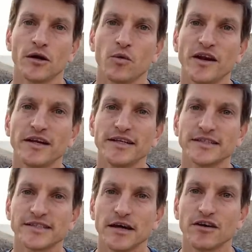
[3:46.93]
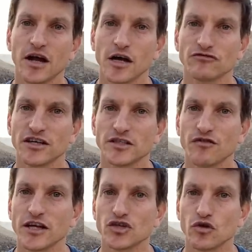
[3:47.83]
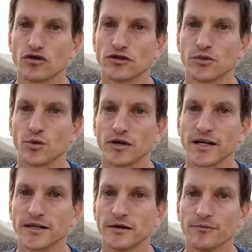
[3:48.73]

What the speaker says: 2,700 Israeli soldiers were killed.